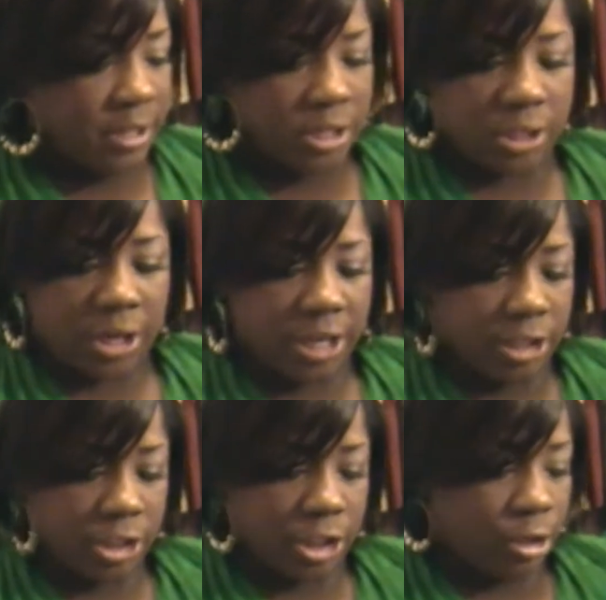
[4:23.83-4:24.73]
Let me just go
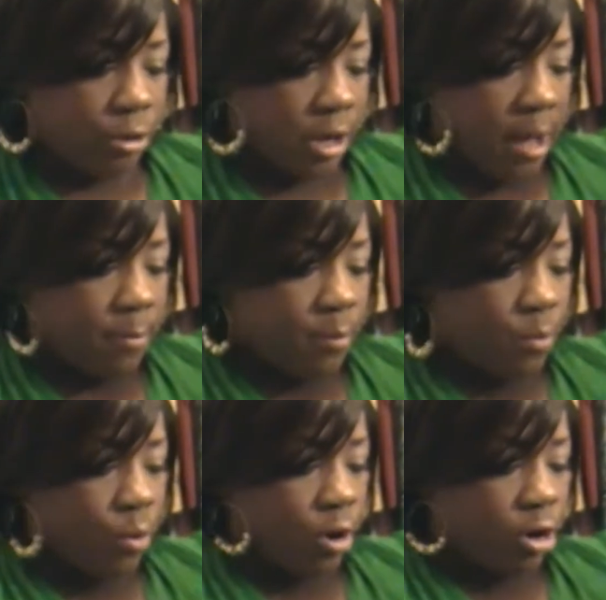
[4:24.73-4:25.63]
ahead and show you a couple
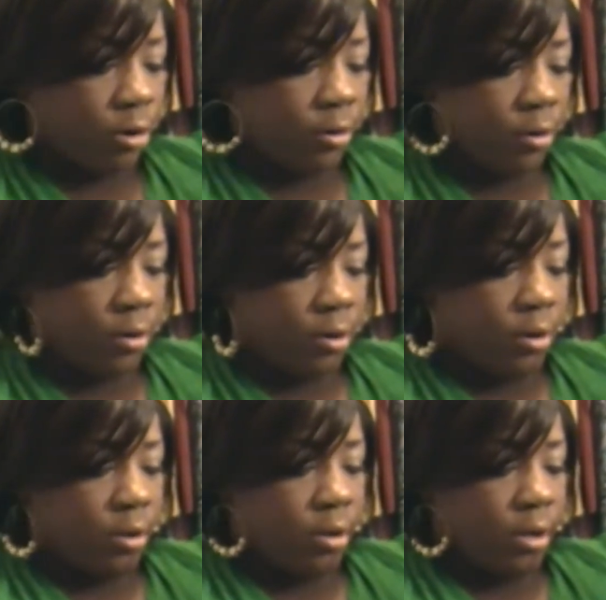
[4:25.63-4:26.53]
more.
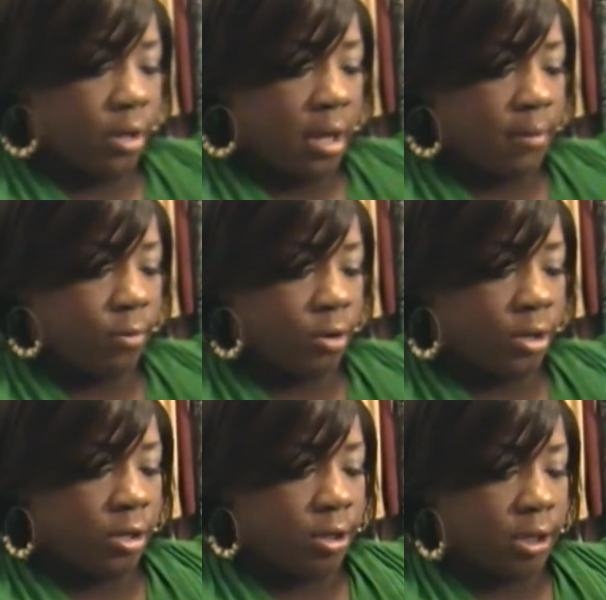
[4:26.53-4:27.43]
I'm
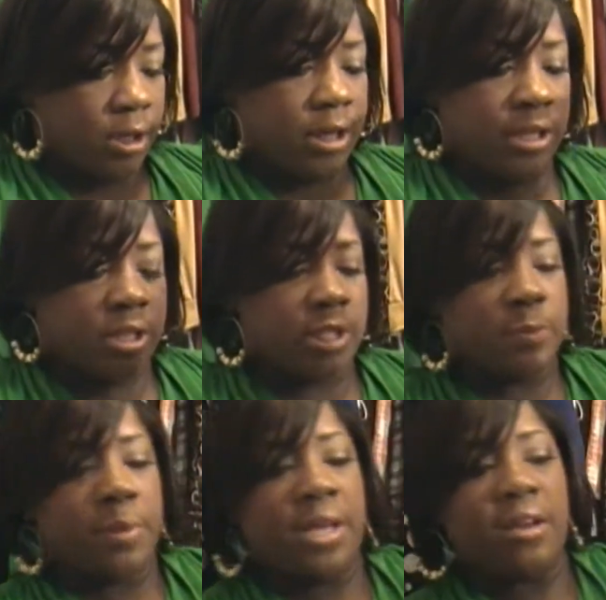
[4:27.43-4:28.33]
going to get
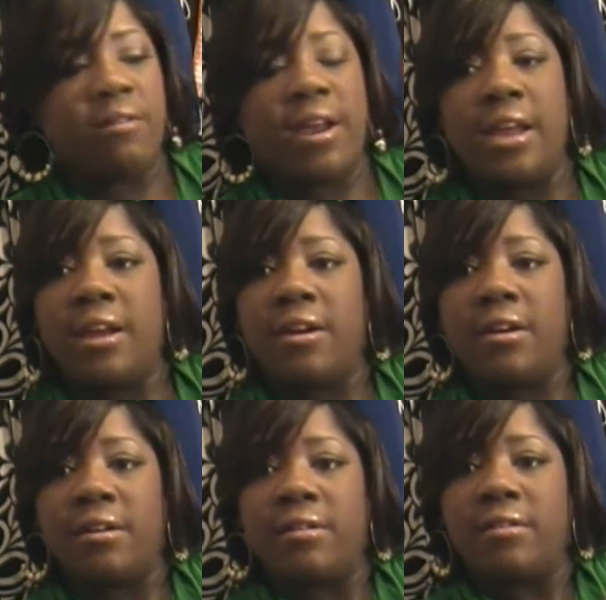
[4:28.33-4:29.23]
this pink right
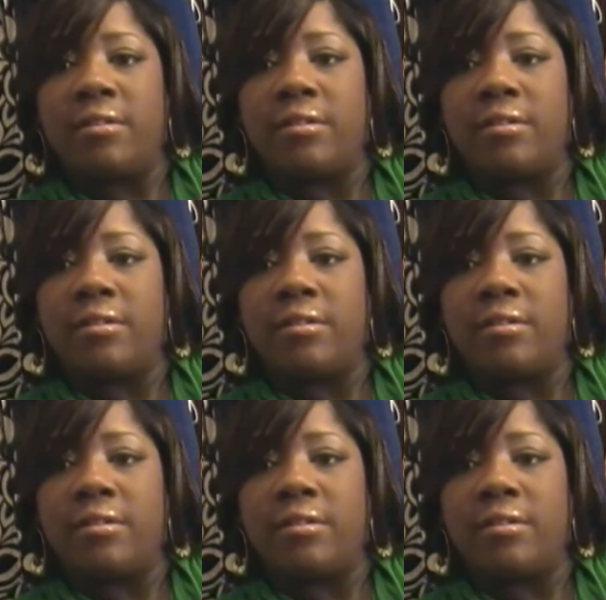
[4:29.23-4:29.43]
here.